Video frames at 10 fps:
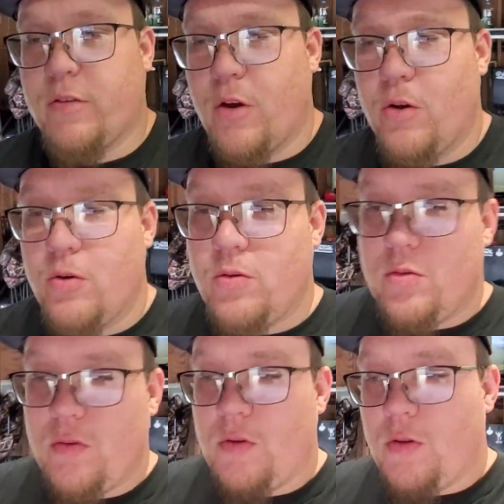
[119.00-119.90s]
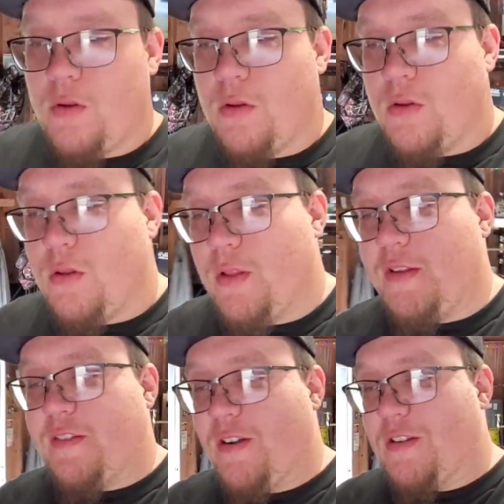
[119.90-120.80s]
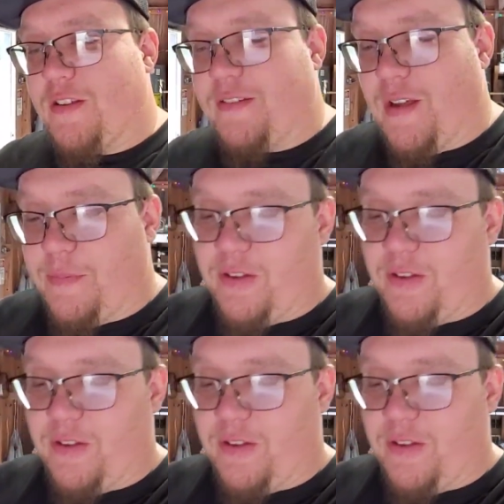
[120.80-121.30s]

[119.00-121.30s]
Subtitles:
So let's start this